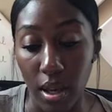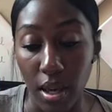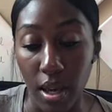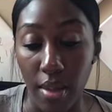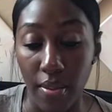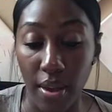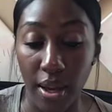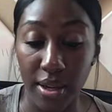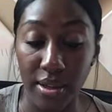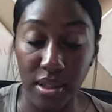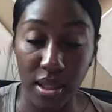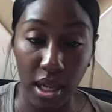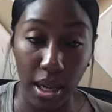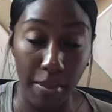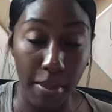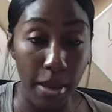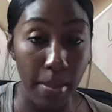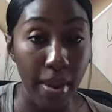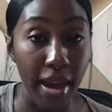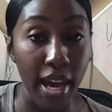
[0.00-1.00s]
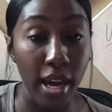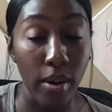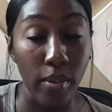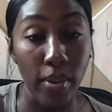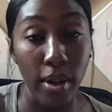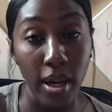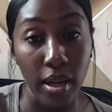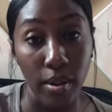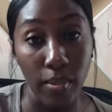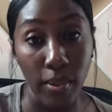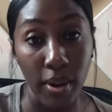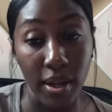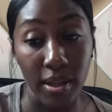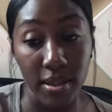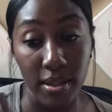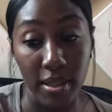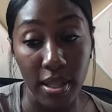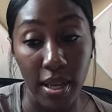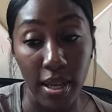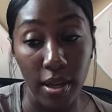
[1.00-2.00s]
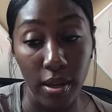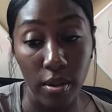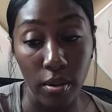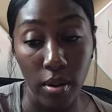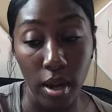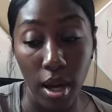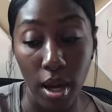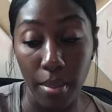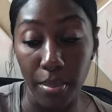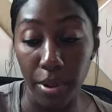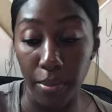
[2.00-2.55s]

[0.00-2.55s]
that is coming back, right? A reconcile.